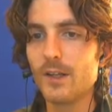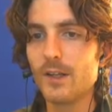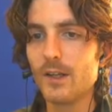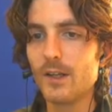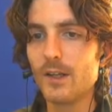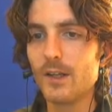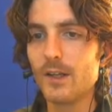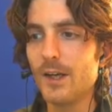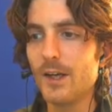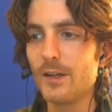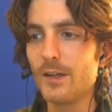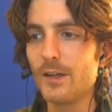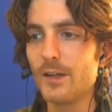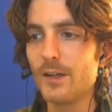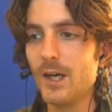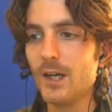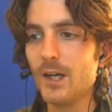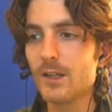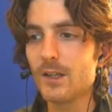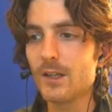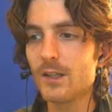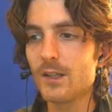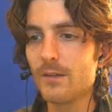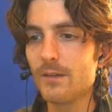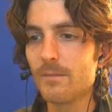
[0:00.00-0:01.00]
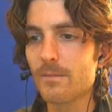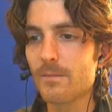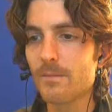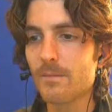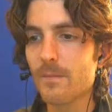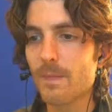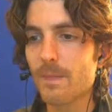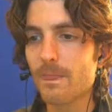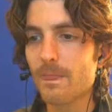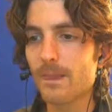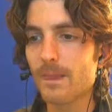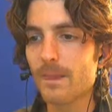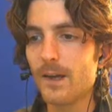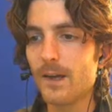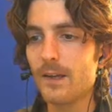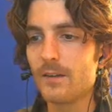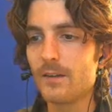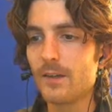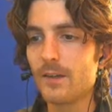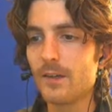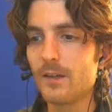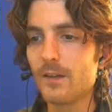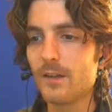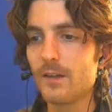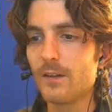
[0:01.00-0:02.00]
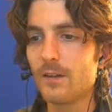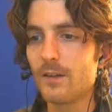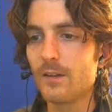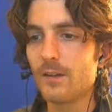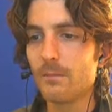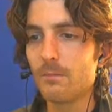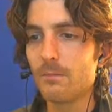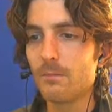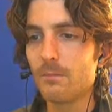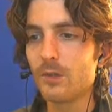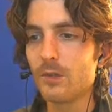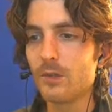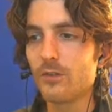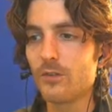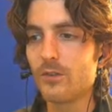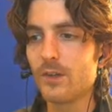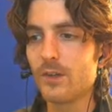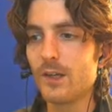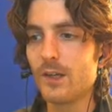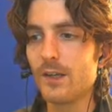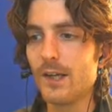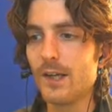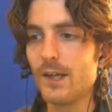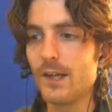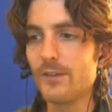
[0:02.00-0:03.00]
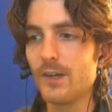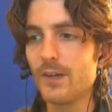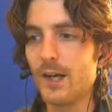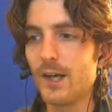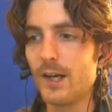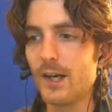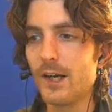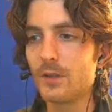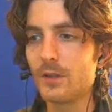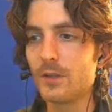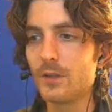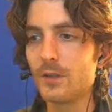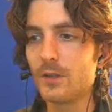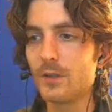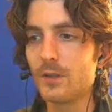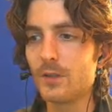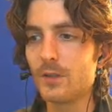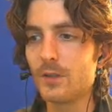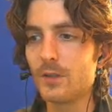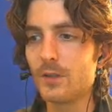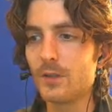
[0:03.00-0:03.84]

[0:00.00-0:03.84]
at marker, it puts another 100 here.